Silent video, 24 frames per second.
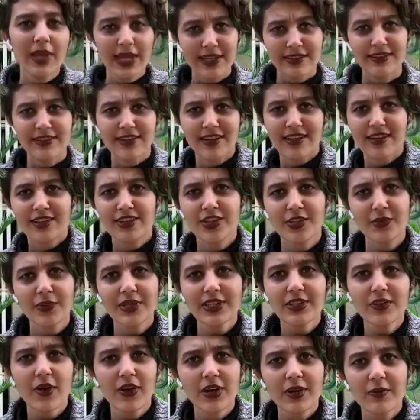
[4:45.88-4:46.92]
Wait, did
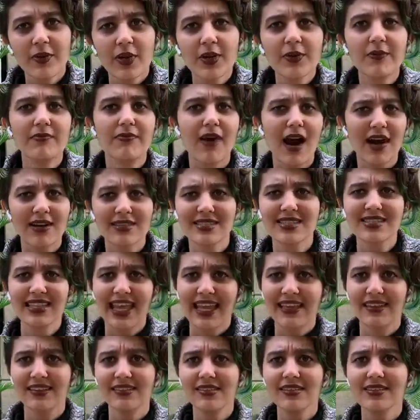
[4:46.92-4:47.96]
we talk about Marx
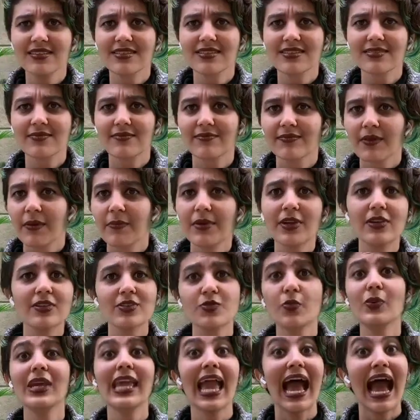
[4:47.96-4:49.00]
and Engels?
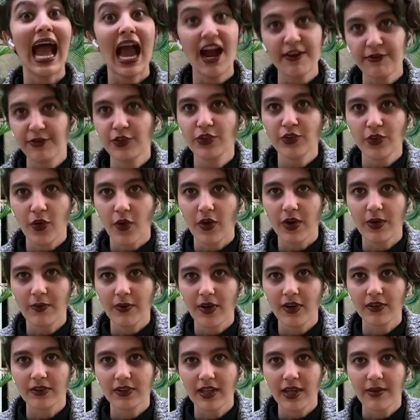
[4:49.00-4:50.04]
Because we have to talk
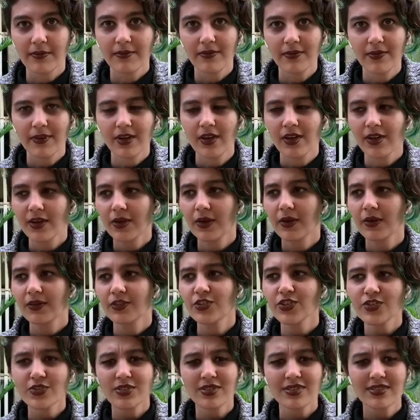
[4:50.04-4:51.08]
about them.
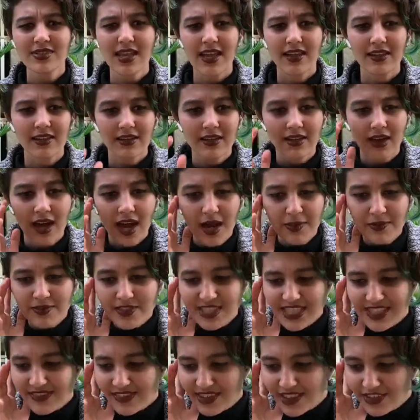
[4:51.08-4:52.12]
Just a sec.
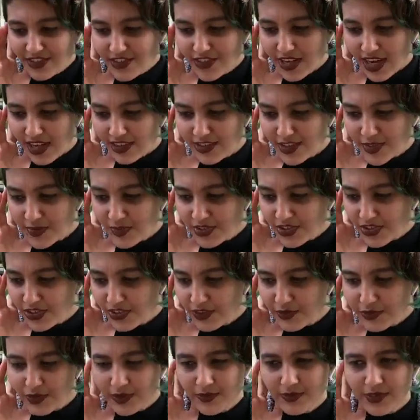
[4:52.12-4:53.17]
I'm receiving a
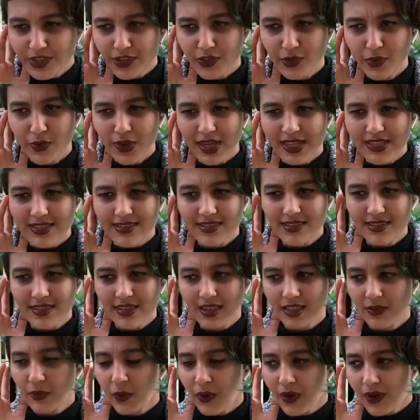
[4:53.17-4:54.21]
transmission from the US.
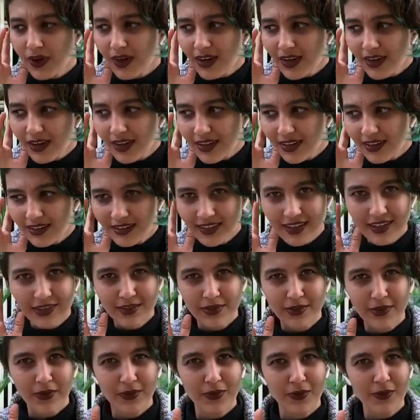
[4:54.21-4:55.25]
What? They
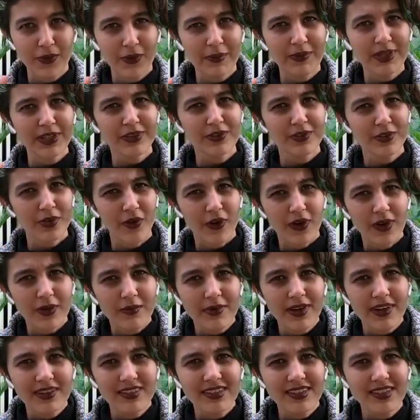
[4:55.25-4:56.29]
don't want me to
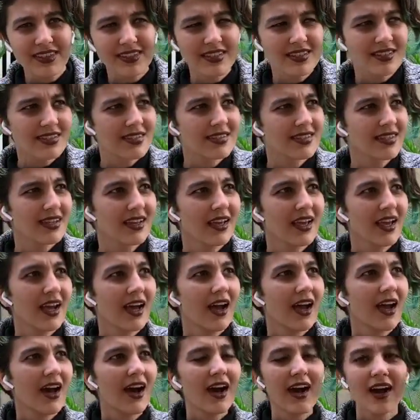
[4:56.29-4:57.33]
talk about this?
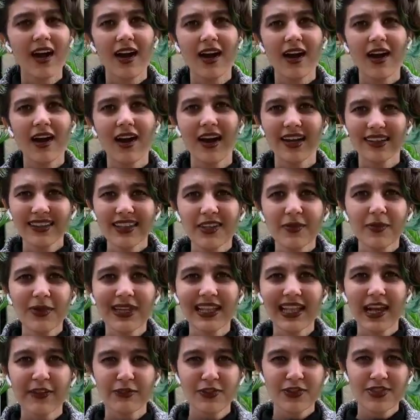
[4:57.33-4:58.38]
I think
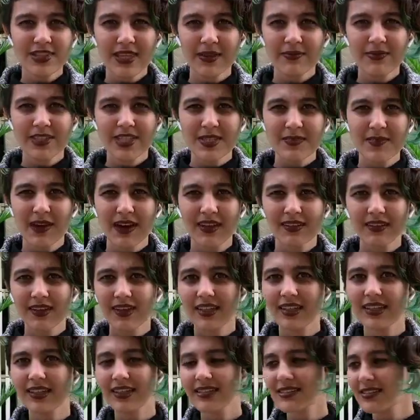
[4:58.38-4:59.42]
we'll have to skip this part,
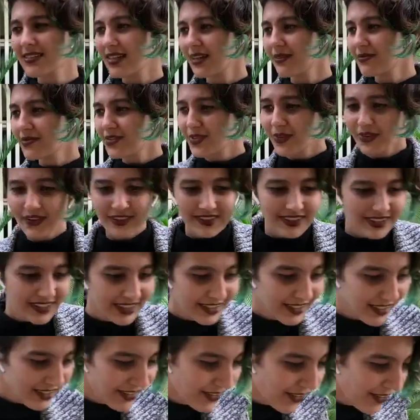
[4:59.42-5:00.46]
guys. I'm
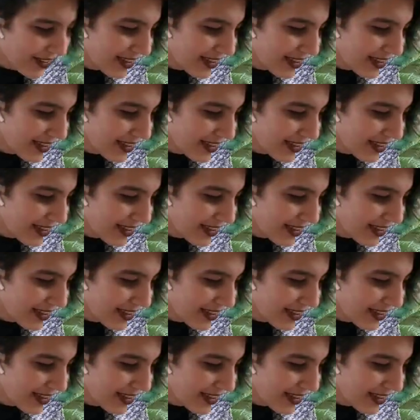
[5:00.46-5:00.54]
sorry,